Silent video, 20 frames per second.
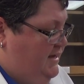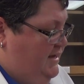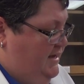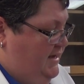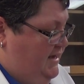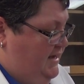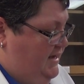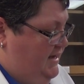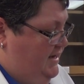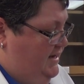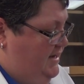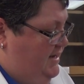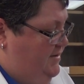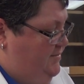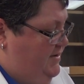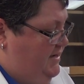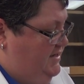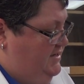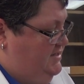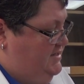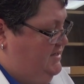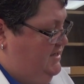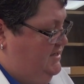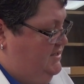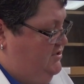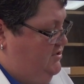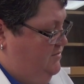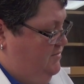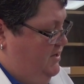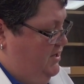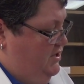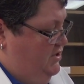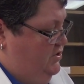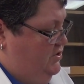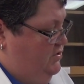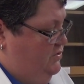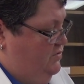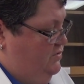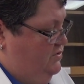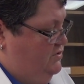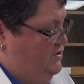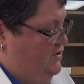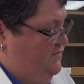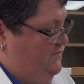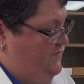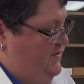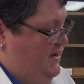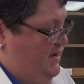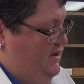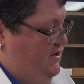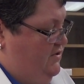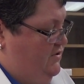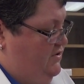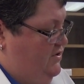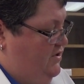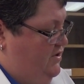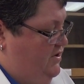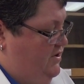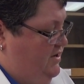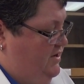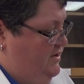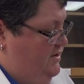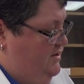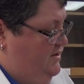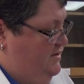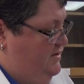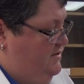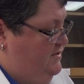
And MHC2 molecules are found on